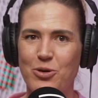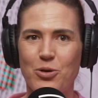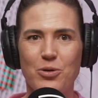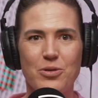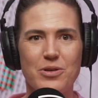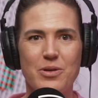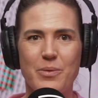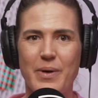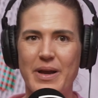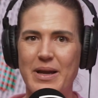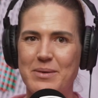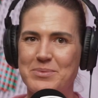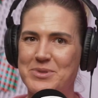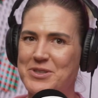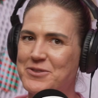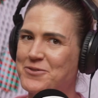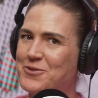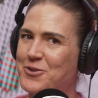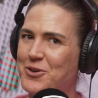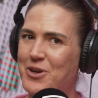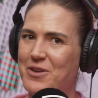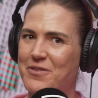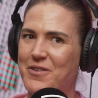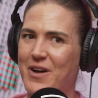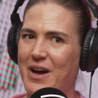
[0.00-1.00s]
all the way up to
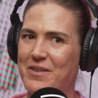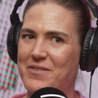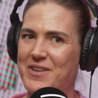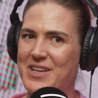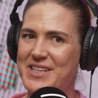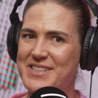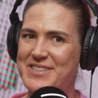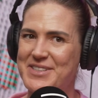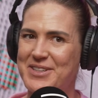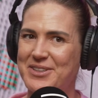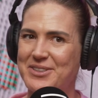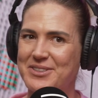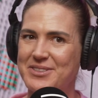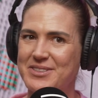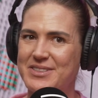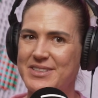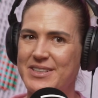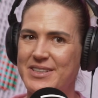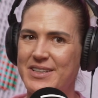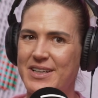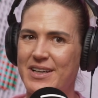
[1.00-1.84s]
45 years old.